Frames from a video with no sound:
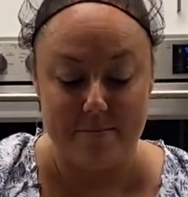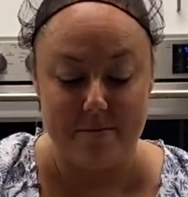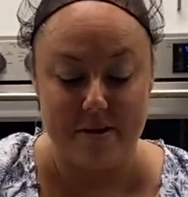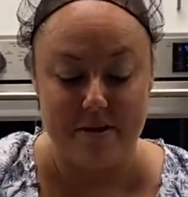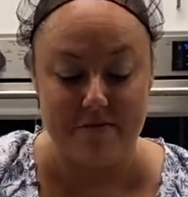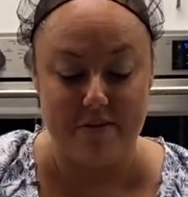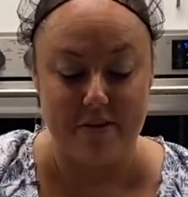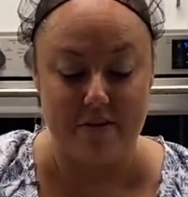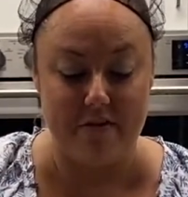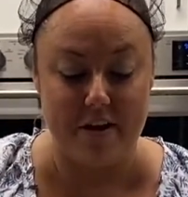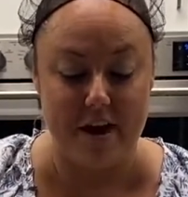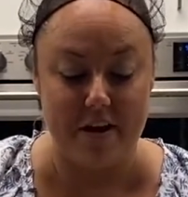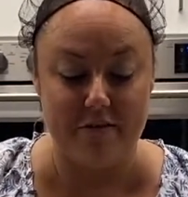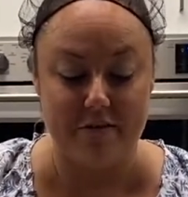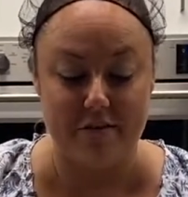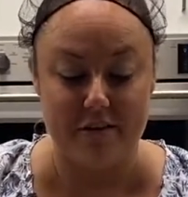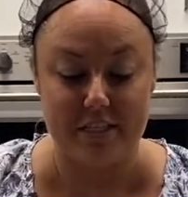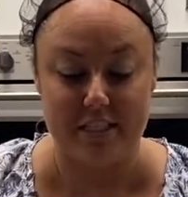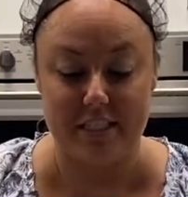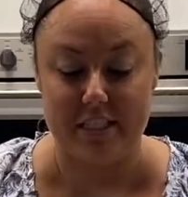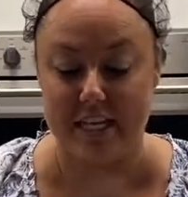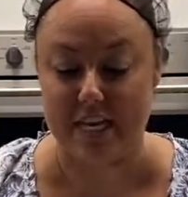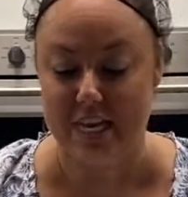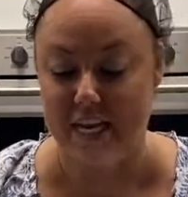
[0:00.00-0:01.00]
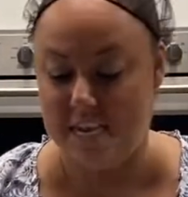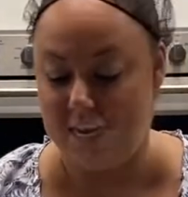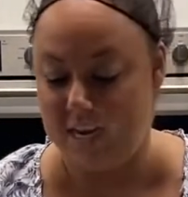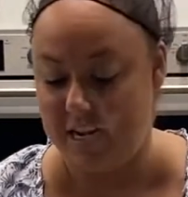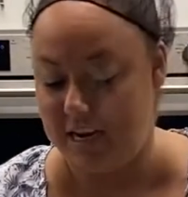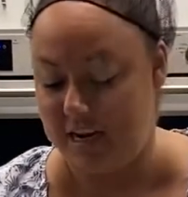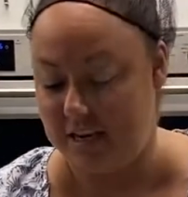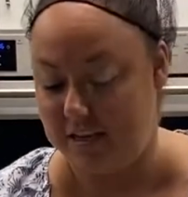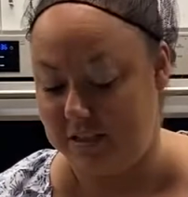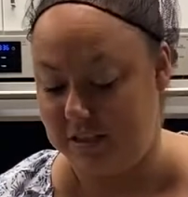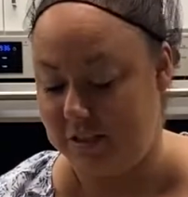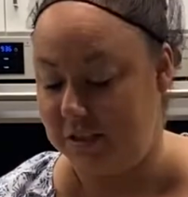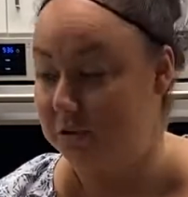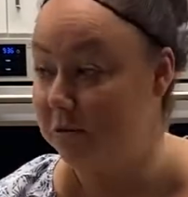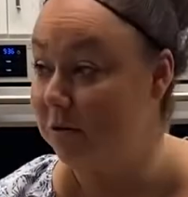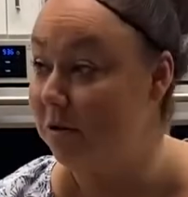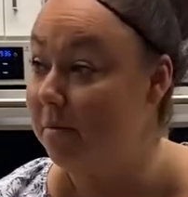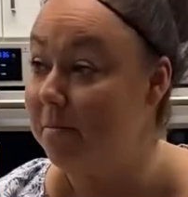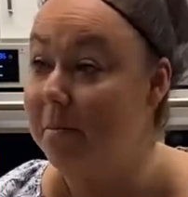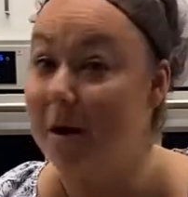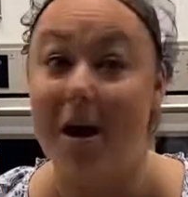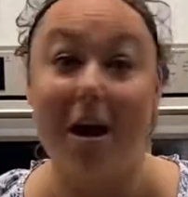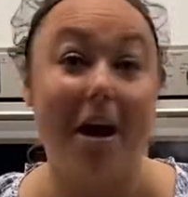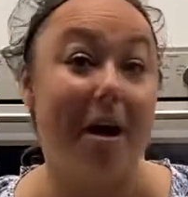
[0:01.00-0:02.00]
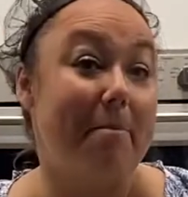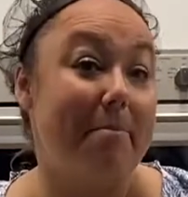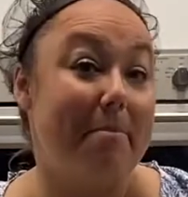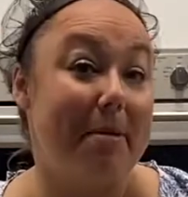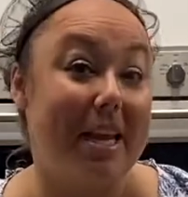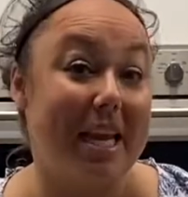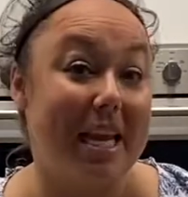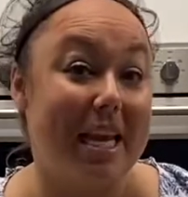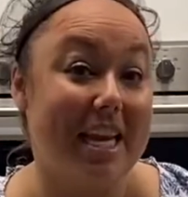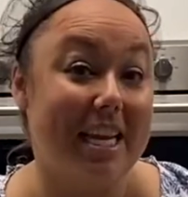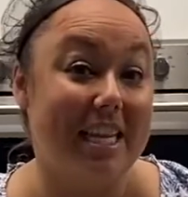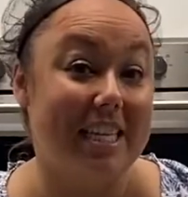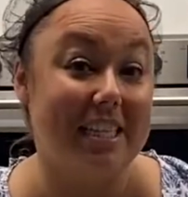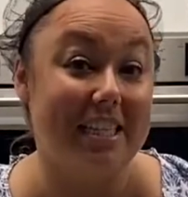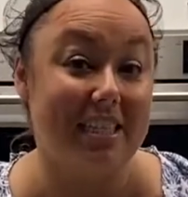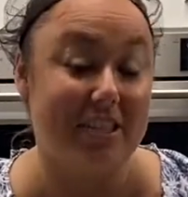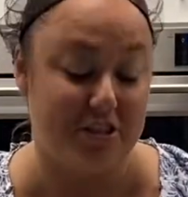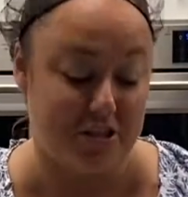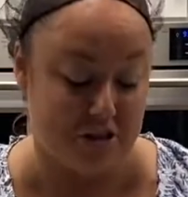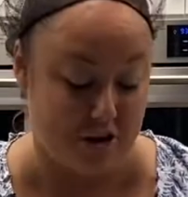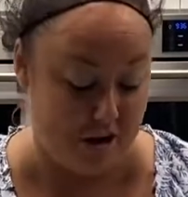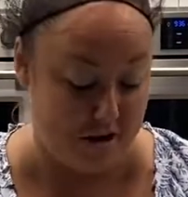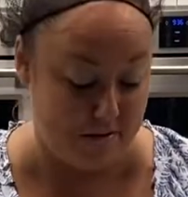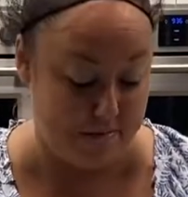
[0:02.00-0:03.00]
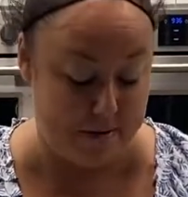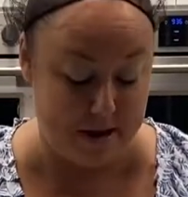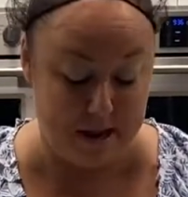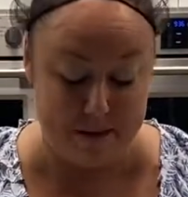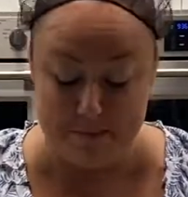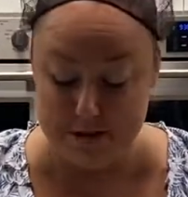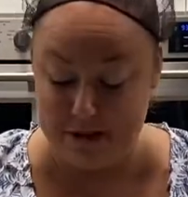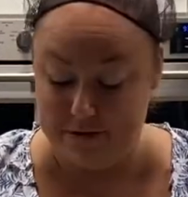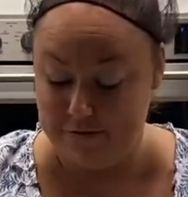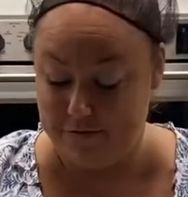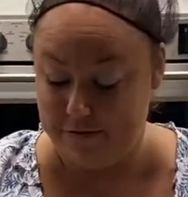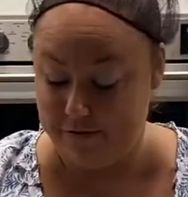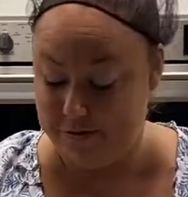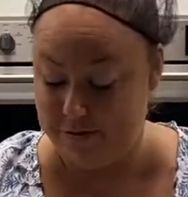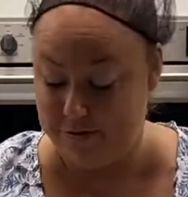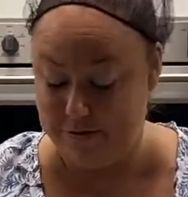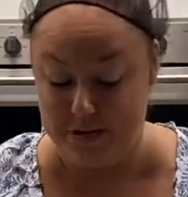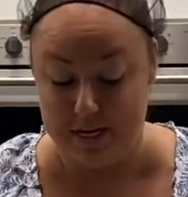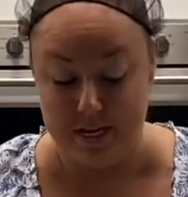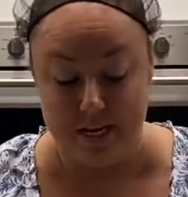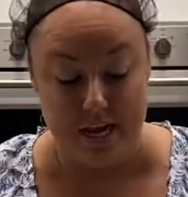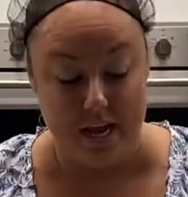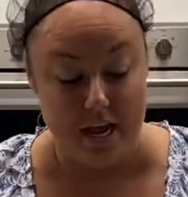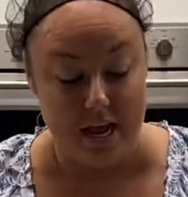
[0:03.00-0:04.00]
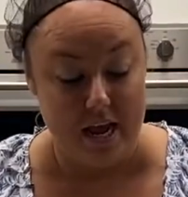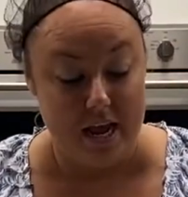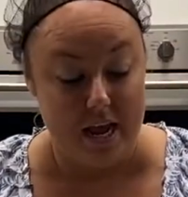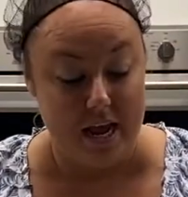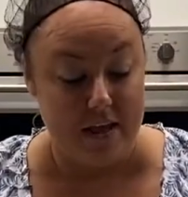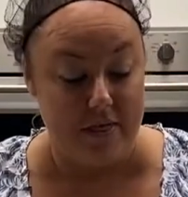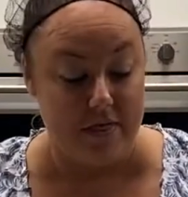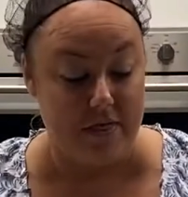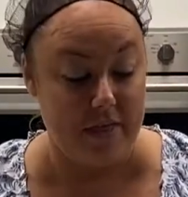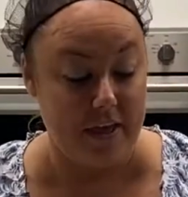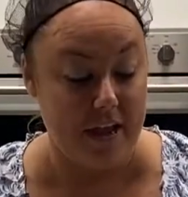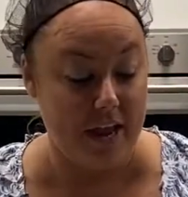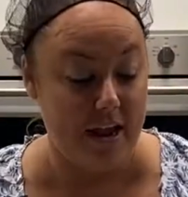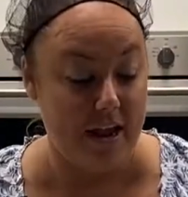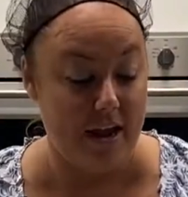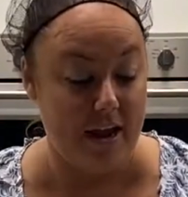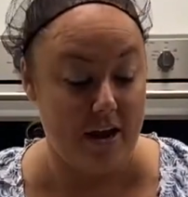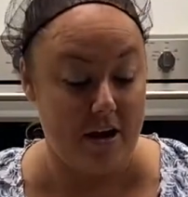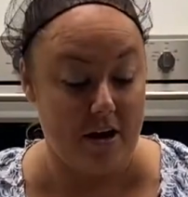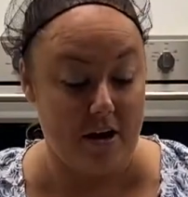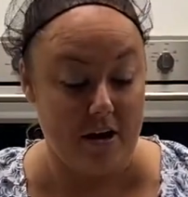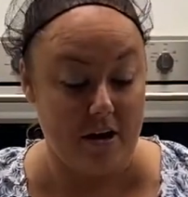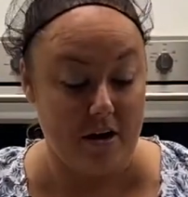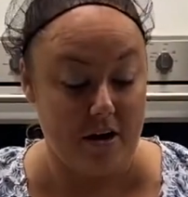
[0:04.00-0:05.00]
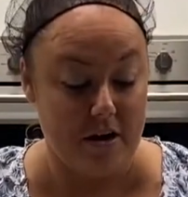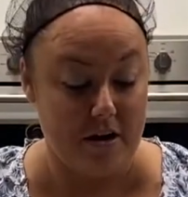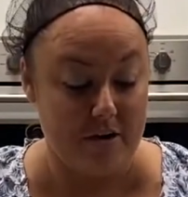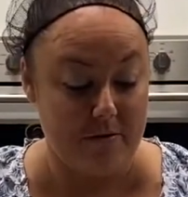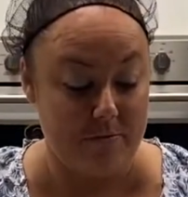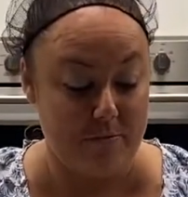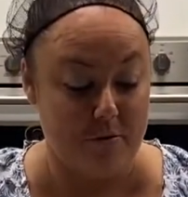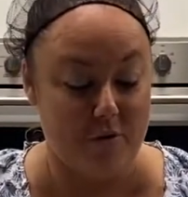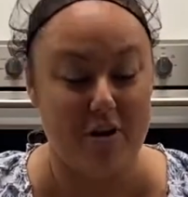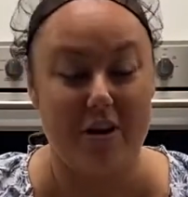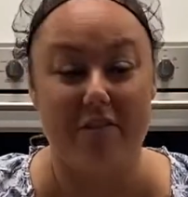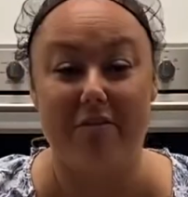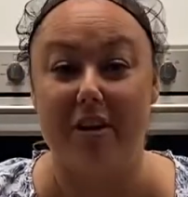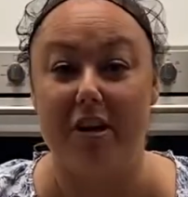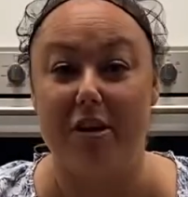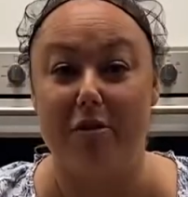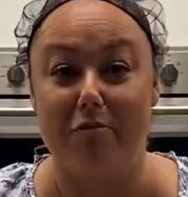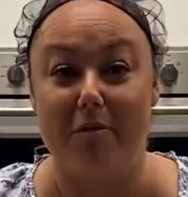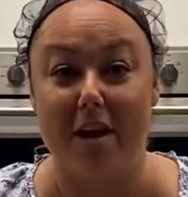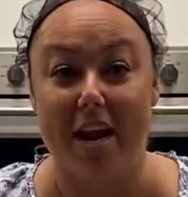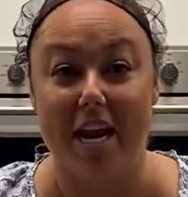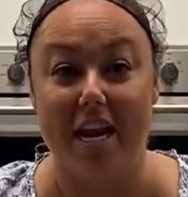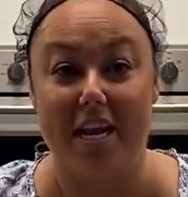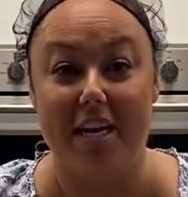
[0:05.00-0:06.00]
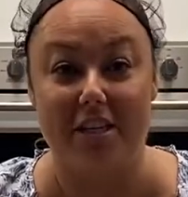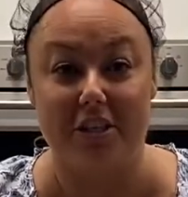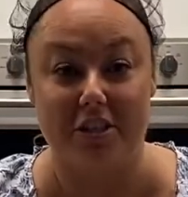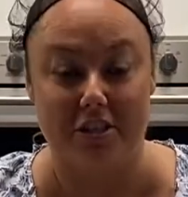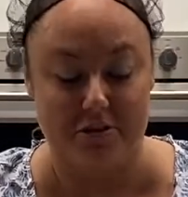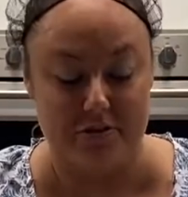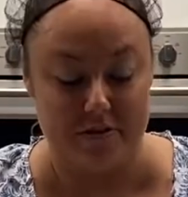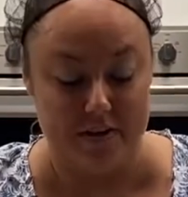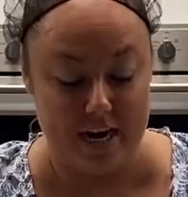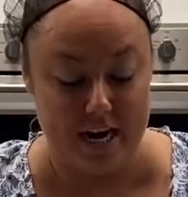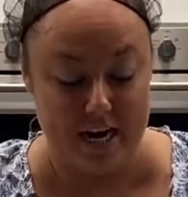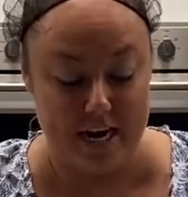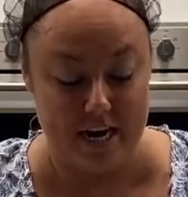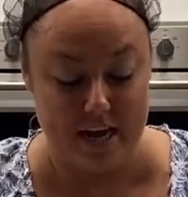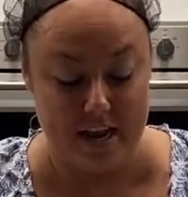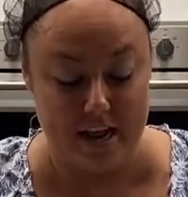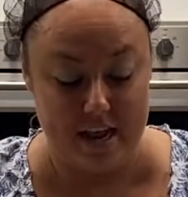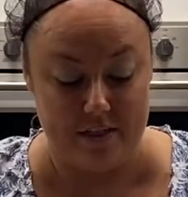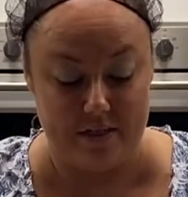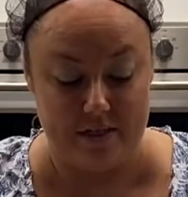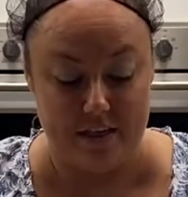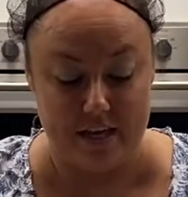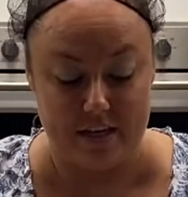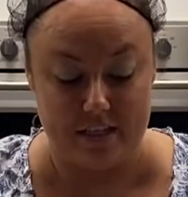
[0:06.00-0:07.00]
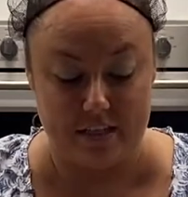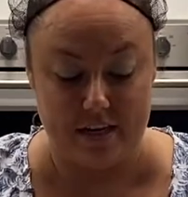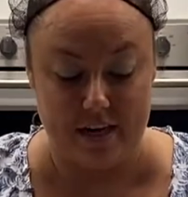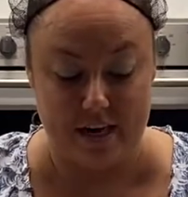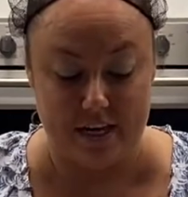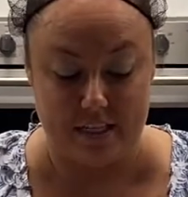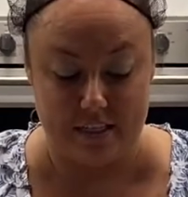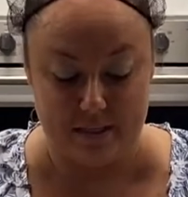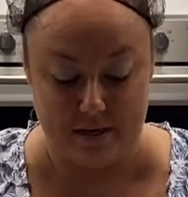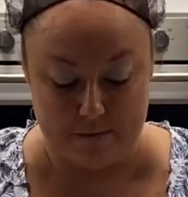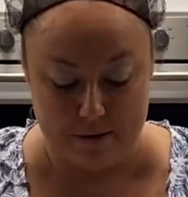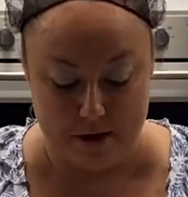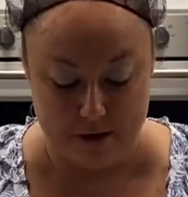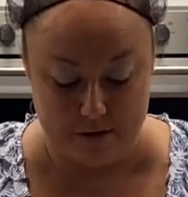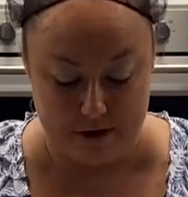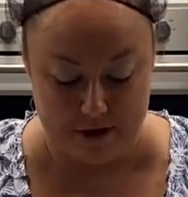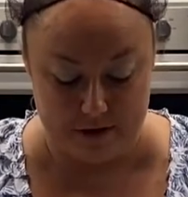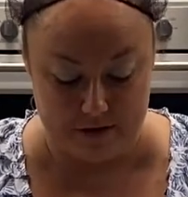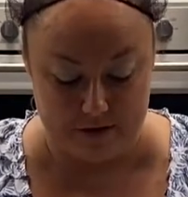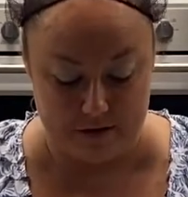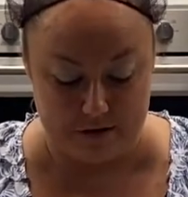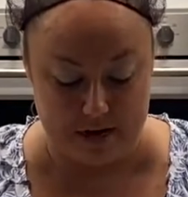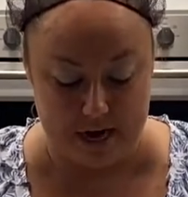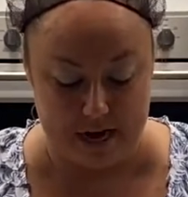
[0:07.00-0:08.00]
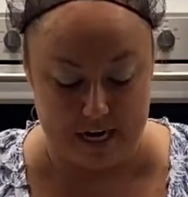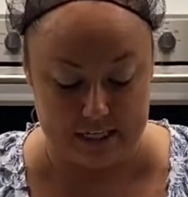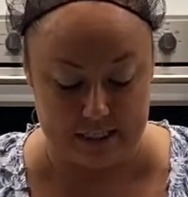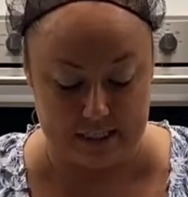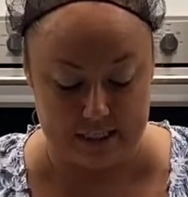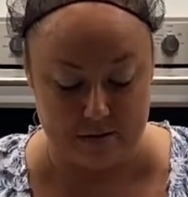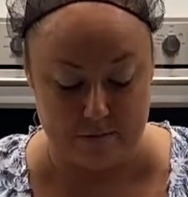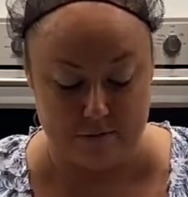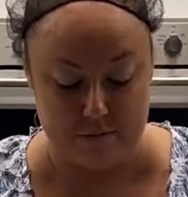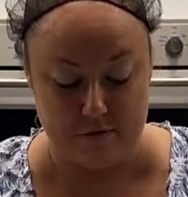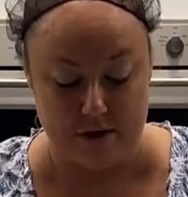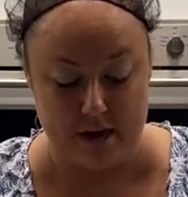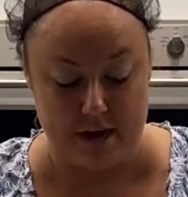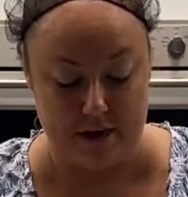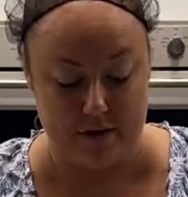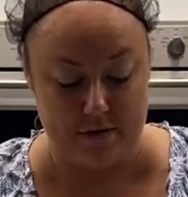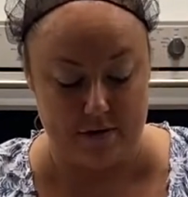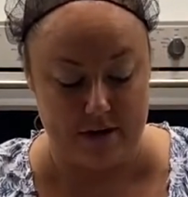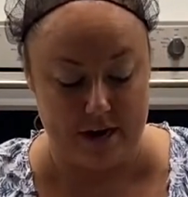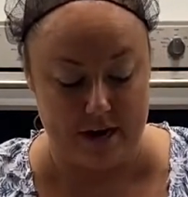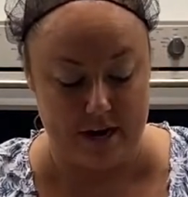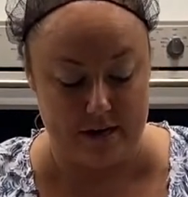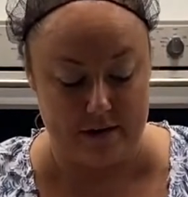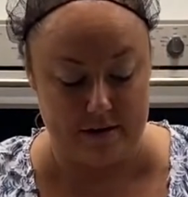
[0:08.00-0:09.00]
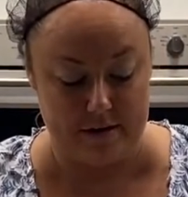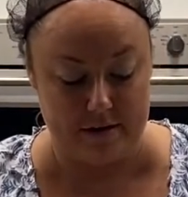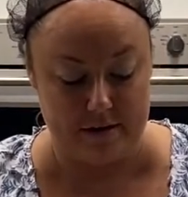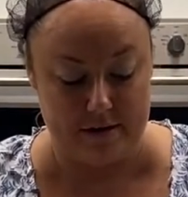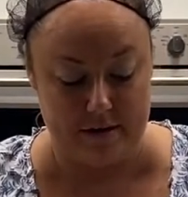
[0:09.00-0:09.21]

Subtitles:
If you've ever seen store-bought peas, jarred baby food, they are more of a grayish green, and these guys come out and they're nice and bright green.